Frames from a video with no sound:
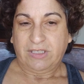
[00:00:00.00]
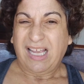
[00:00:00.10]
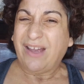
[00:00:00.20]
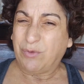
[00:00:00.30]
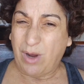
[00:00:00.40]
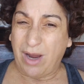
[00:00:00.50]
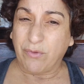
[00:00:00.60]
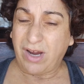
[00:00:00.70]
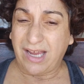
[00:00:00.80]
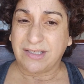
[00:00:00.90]
Have you ever
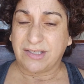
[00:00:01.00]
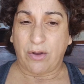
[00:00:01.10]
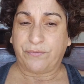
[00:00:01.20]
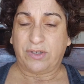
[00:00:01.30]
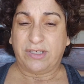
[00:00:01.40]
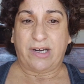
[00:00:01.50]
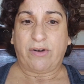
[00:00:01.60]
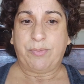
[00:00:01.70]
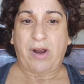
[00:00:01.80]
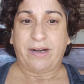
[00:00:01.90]
had salt-free
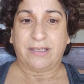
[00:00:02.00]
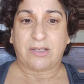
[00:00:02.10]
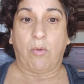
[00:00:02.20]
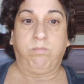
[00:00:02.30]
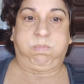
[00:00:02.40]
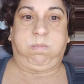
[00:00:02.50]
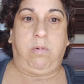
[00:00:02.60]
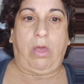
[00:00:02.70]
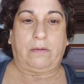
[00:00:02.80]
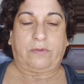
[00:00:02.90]
dairy products? Oh,
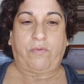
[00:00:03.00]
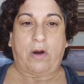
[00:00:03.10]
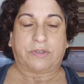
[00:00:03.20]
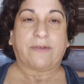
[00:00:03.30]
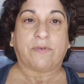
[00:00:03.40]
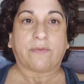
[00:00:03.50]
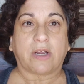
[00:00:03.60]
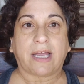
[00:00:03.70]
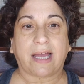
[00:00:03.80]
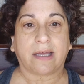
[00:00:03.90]
gross. Have you ever
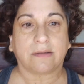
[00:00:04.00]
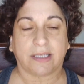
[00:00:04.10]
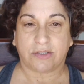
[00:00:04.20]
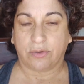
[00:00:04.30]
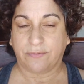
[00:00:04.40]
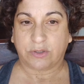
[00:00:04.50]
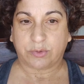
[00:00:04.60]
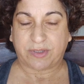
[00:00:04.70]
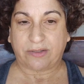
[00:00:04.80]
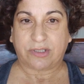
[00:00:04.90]
had like tuna fish
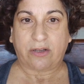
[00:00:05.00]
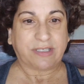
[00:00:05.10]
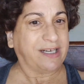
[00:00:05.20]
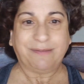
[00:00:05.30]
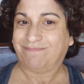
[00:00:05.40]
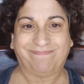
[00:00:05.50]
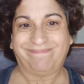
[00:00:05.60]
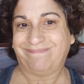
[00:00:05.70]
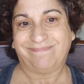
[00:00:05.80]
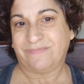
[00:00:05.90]
without salt on it?
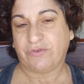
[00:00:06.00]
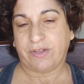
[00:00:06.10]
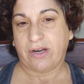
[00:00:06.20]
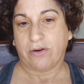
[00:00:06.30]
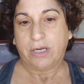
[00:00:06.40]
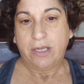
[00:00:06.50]
It's really hard.